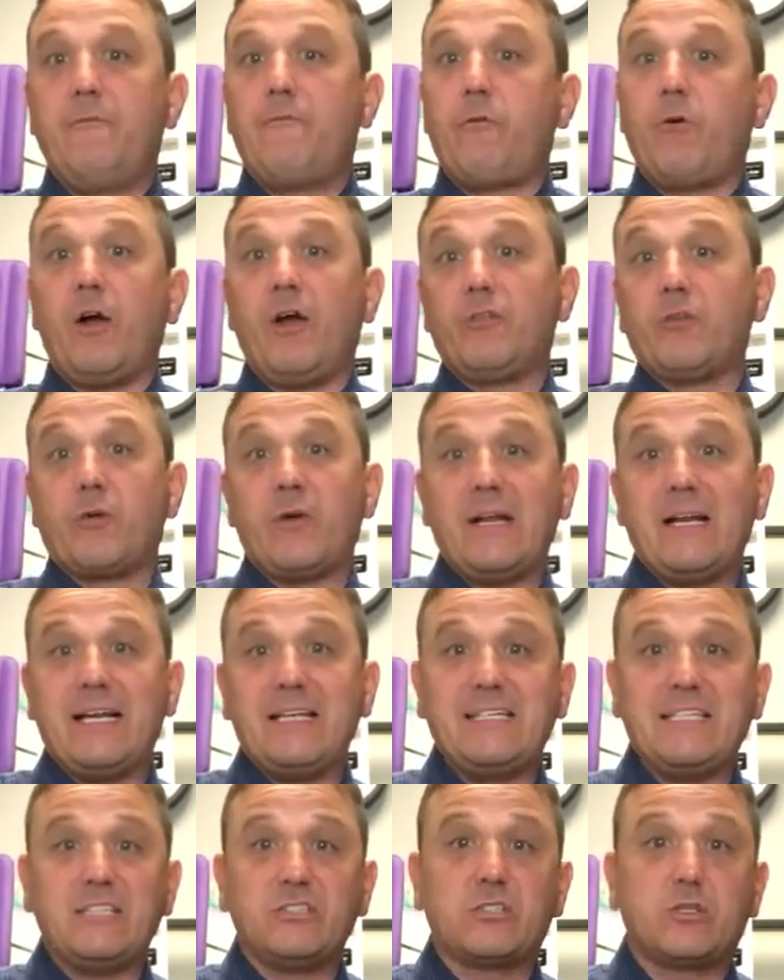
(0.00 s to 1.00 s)
For other great
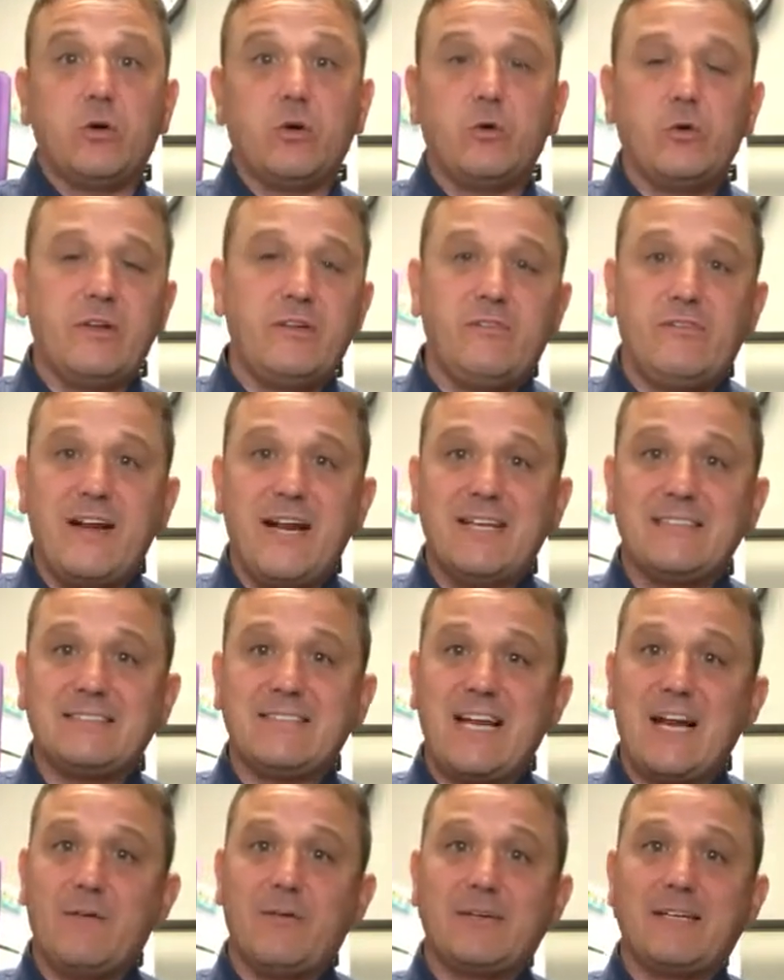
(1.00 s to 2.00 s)
ideas, go to
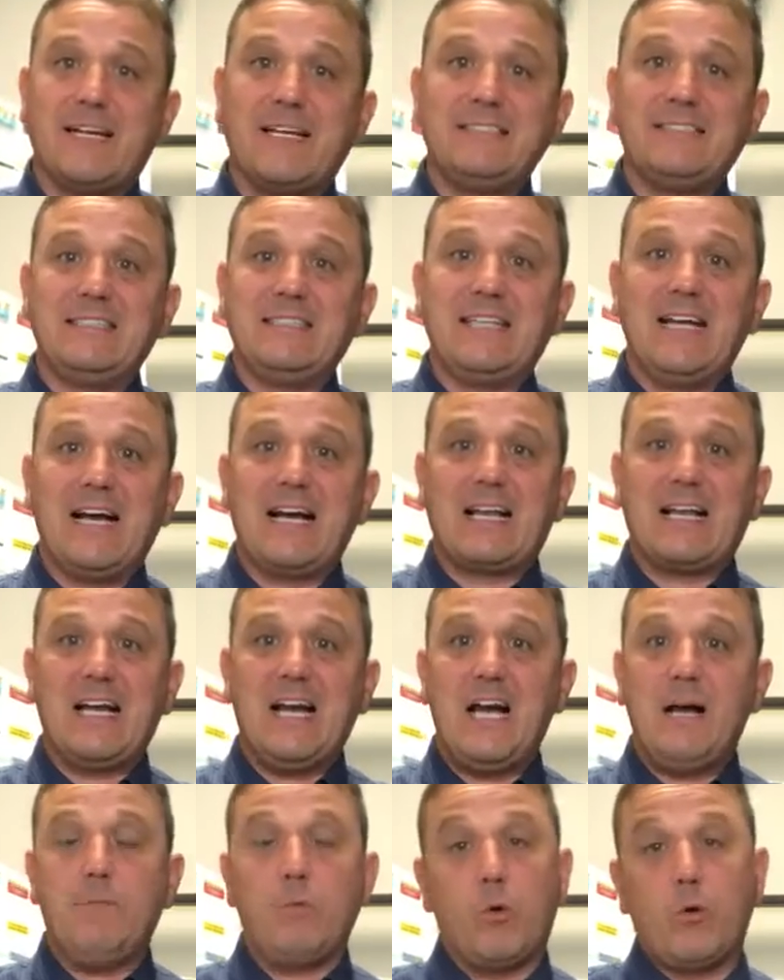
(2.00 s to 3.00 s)

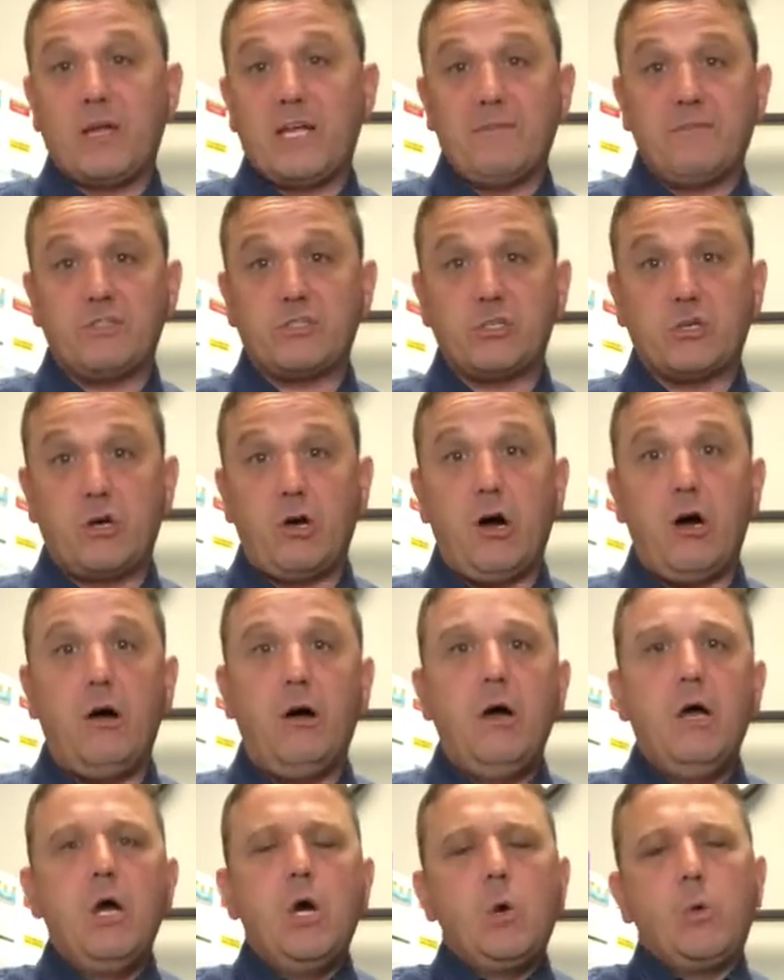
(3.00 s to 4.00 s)
advancedadvertising.com or give us a
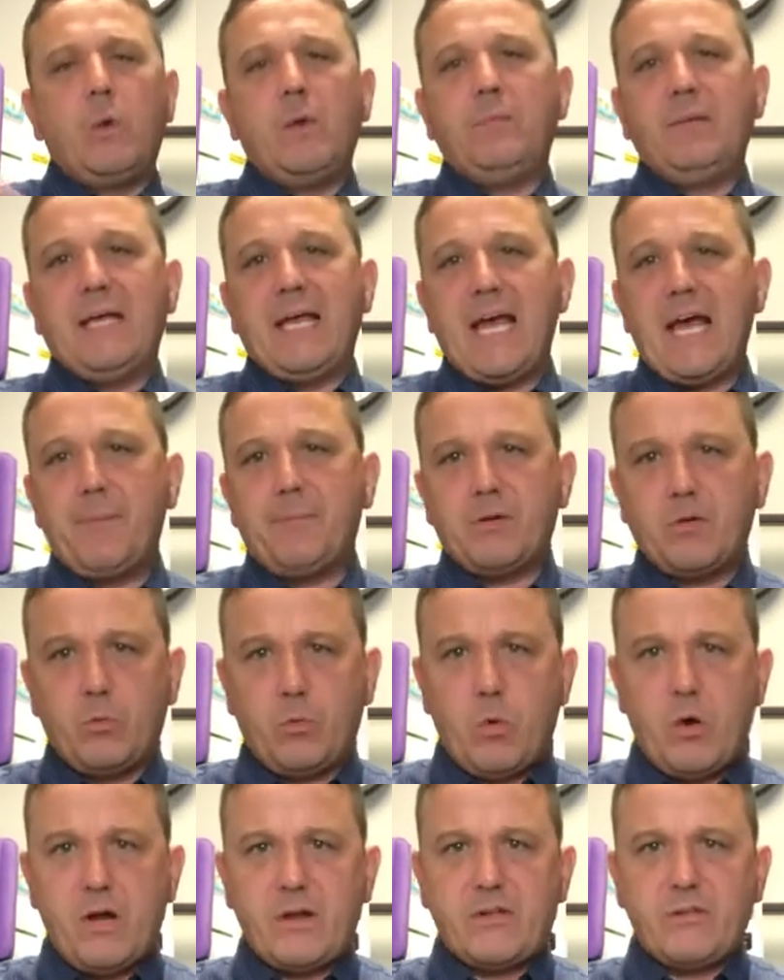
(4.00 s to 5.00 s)
call. We'd be happy to
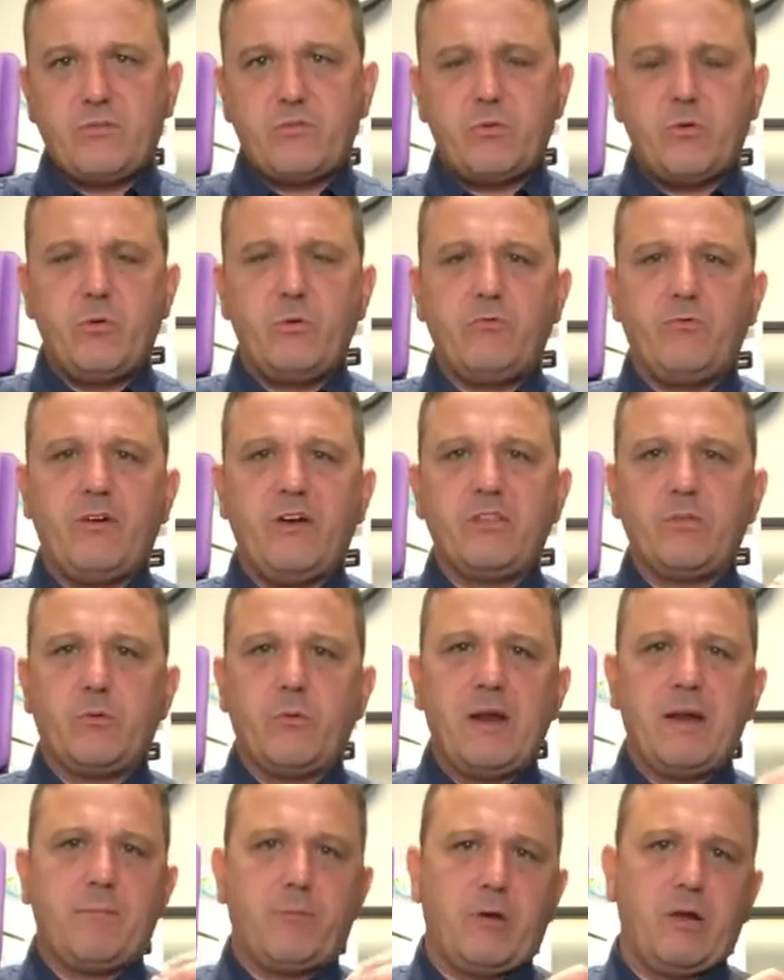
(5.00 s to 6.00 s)
walk you through and find the
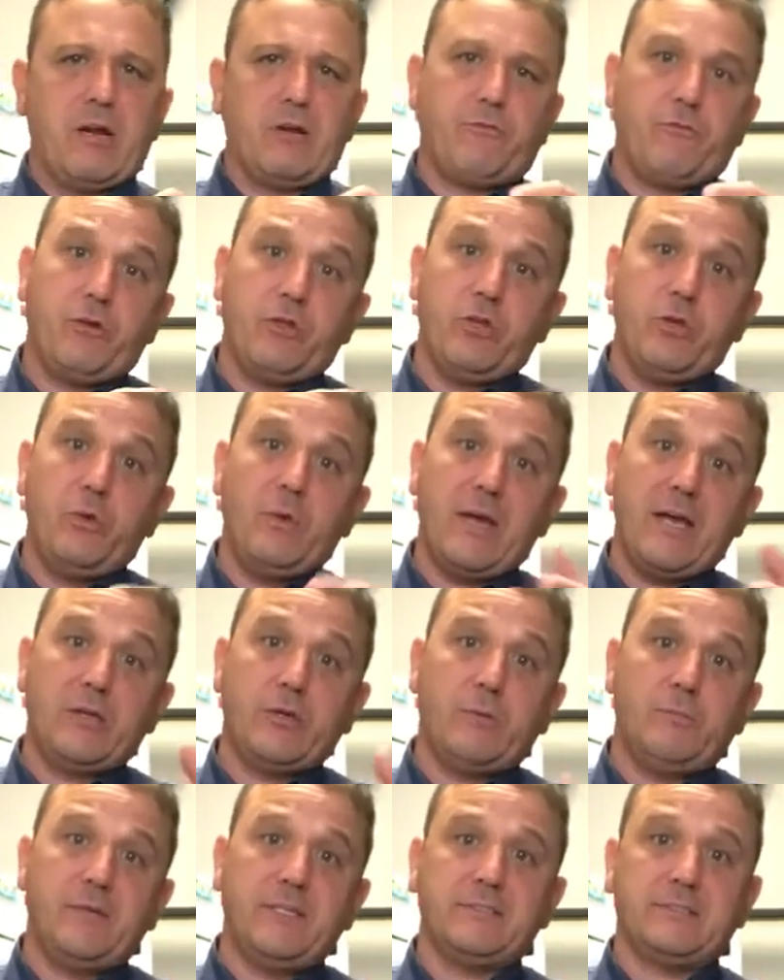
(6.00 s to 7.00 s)
right product for you
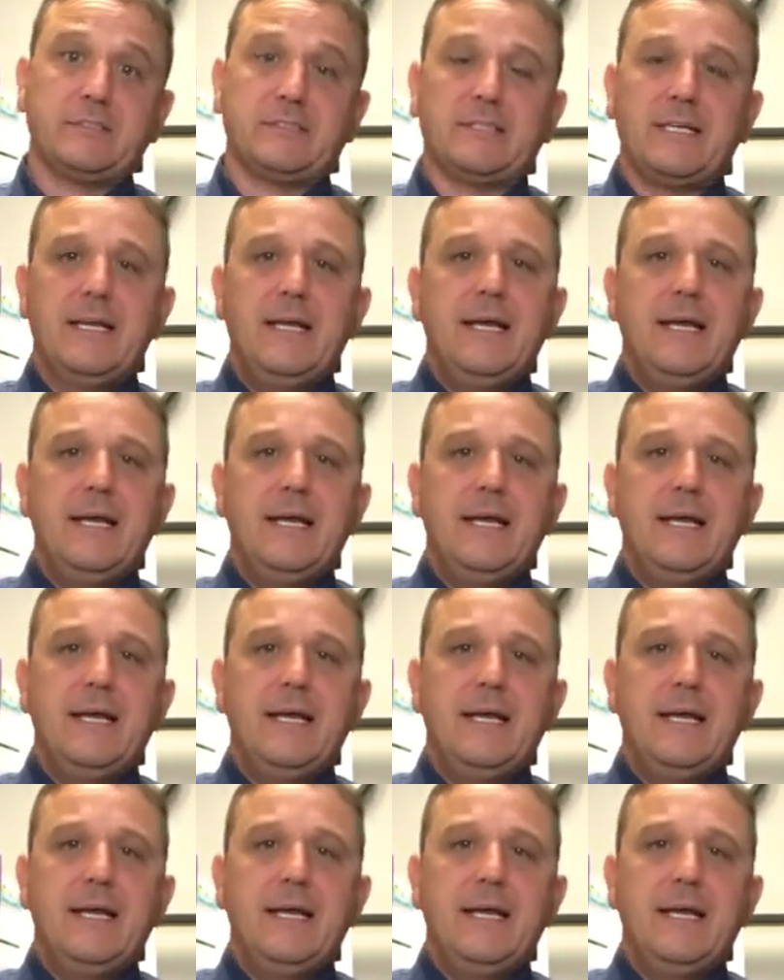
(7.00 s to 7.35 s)
and your business.